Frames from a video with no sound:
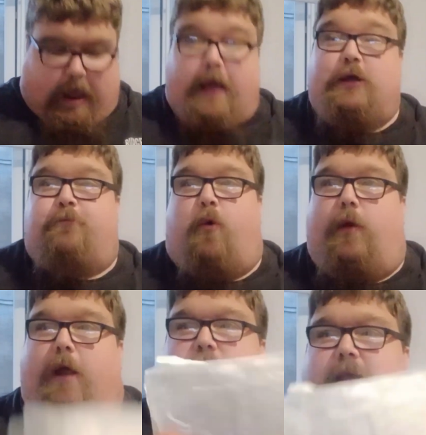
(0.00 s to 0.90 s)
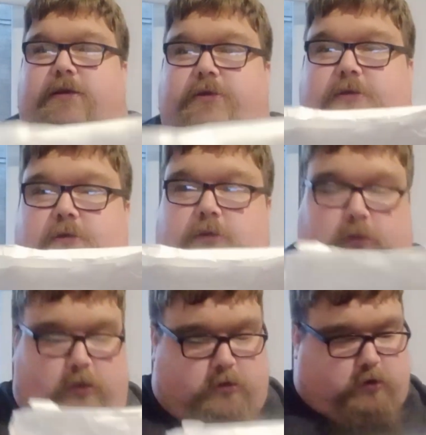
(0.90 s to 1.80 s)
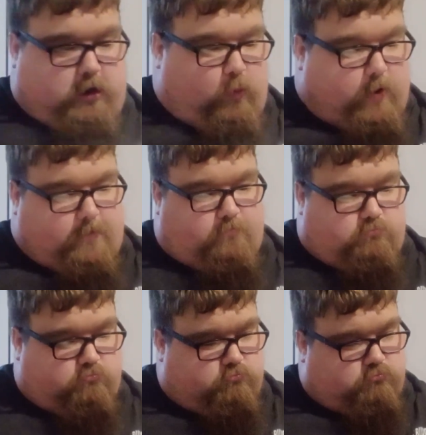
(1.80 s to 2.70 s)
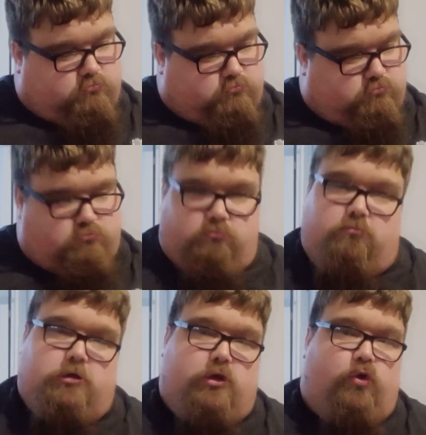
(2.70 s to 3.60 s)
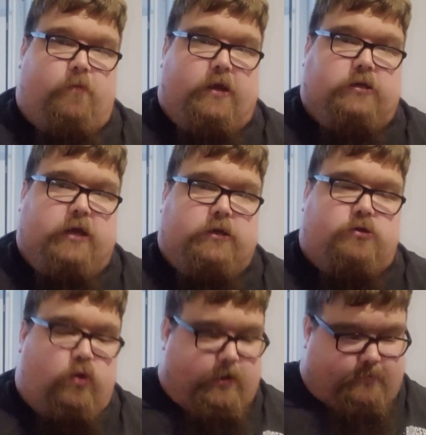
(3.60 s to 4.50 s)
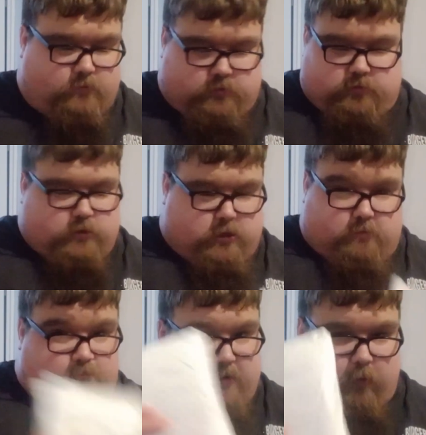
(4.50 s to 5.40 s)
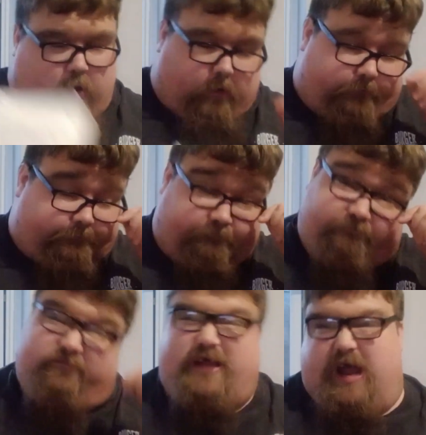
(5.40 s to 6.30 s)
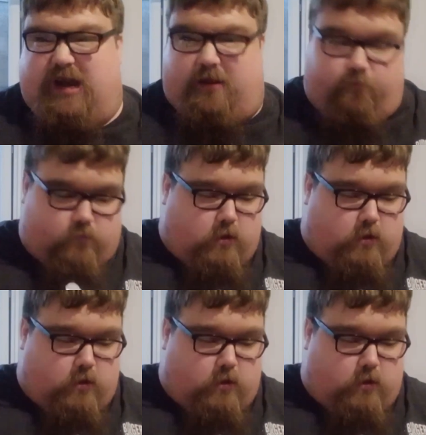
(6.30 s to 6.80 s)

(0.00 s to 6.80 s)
And he's pulling out this. I went, You're gonna be a six toy? Be a one, sadly.